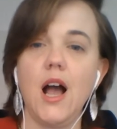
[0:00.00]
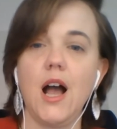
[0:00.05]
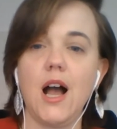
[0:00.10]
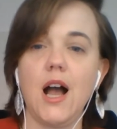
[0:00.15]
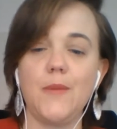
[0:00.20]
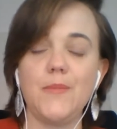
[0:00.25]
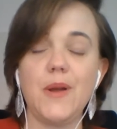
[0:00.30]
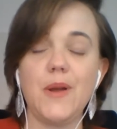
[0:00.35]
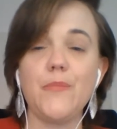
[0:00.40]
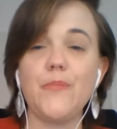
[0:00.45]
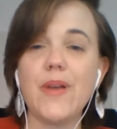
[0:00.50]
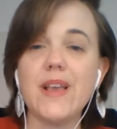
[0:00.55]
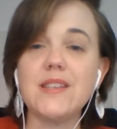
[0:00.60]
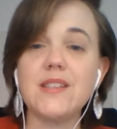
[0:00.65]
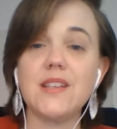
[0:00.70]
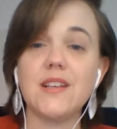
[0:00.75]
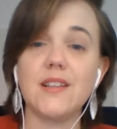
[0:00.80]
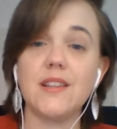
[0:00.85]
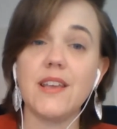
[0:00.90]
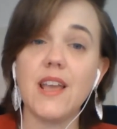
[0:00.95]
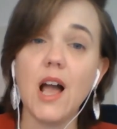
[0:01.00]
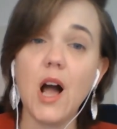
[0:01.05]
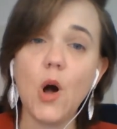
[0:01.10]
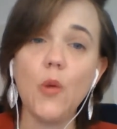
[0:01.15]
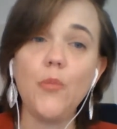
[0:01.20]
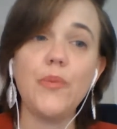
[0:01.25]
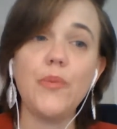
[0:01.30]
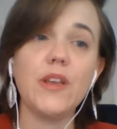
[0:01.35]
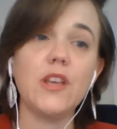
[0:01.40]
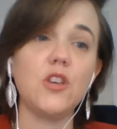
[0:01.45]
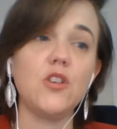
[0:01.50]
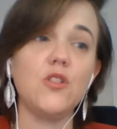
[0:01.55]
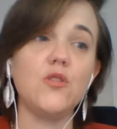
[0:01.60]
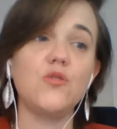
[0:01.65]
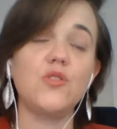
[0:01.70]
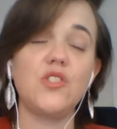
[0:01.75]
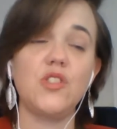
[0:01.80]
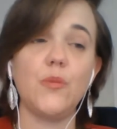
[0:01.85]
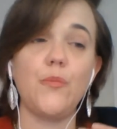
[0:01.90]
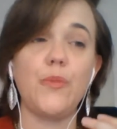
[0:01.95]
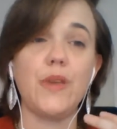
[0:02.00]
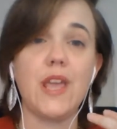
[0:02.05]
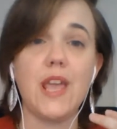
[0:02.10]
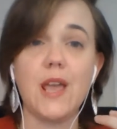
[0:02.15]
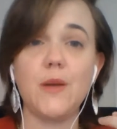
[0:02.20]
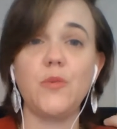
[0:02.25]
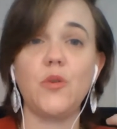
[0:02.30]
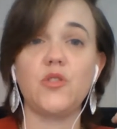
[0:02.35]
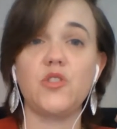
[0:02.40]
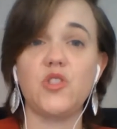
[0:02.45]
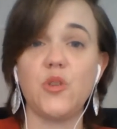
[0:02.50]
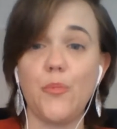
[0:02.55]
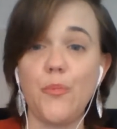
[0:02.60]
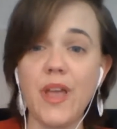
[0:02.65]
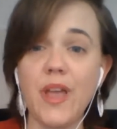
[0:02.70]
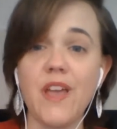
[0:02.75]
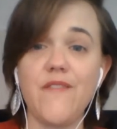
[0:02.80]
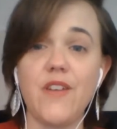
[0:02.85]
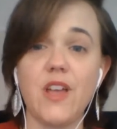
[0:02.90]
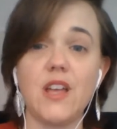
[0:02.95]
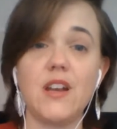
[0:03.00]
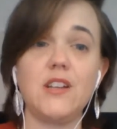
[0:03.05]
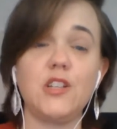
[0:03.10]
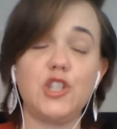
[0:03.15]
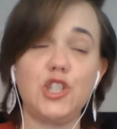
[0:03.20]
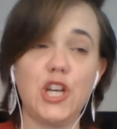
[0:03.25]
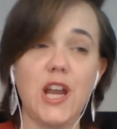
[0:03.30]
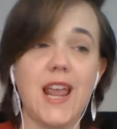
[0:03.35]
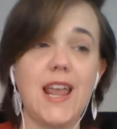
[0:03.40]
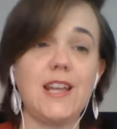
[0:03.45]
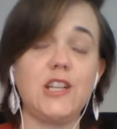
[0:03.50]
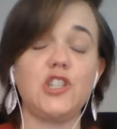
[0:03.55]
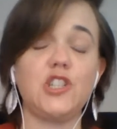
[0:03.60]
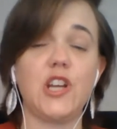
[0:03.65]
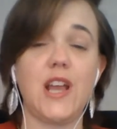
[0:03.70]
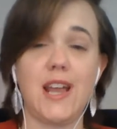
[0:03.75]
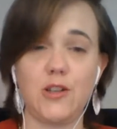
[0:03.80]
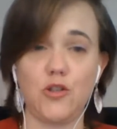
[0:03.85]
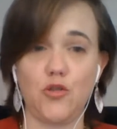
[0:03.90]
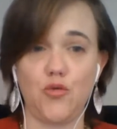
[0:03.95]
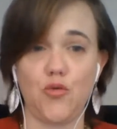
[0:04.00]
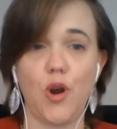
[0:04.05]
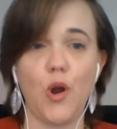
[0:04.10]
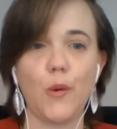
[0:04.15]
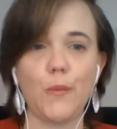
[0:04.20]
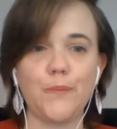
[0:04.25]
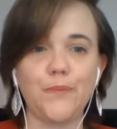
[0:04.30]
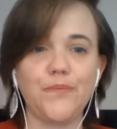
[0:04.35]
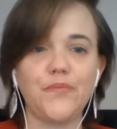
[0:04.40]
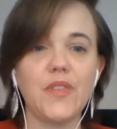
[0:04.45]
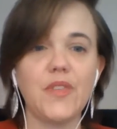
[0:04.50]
and basically helping you to be able to pivot, change, and grow.